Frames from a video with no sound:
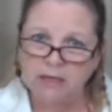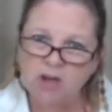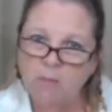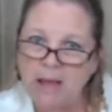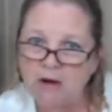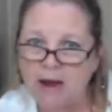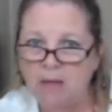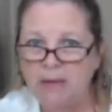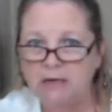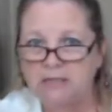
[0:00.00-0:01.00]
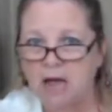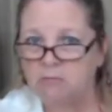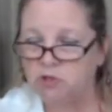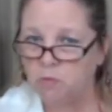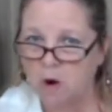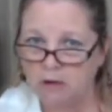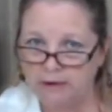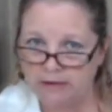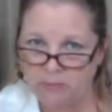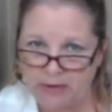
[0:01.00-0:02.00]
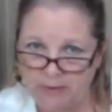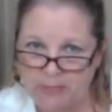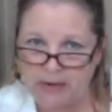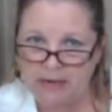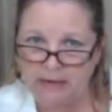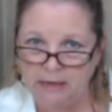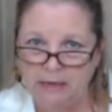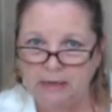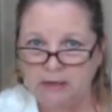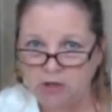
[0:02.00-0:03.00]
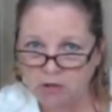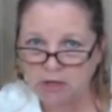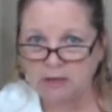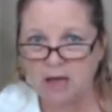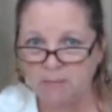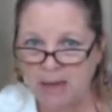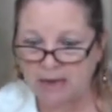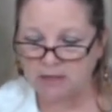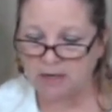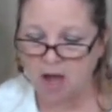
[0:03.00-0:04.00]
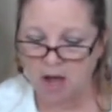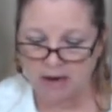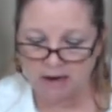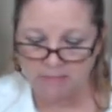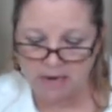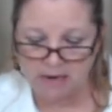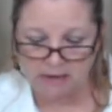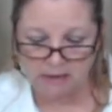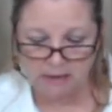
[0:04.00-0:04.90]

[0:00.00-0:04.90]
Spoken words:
Don't matter how many times you wallow in the pig pen, you can come back to God. Amen?